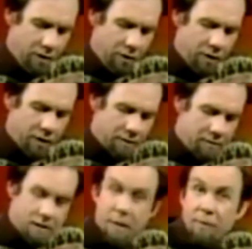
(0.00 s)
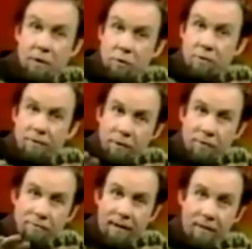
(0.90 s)
Or you could tip it into a
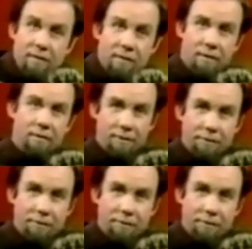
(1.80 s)
filter funnel and